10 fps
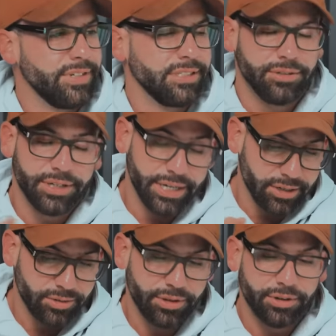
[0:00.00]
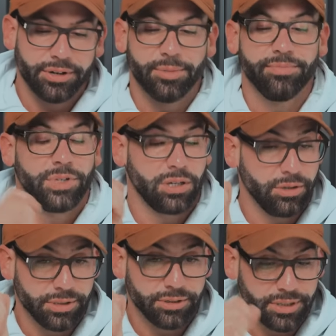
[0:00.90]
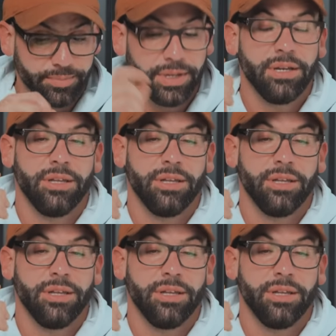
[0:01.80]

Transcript: And so the narrower the grip, the closer the grip,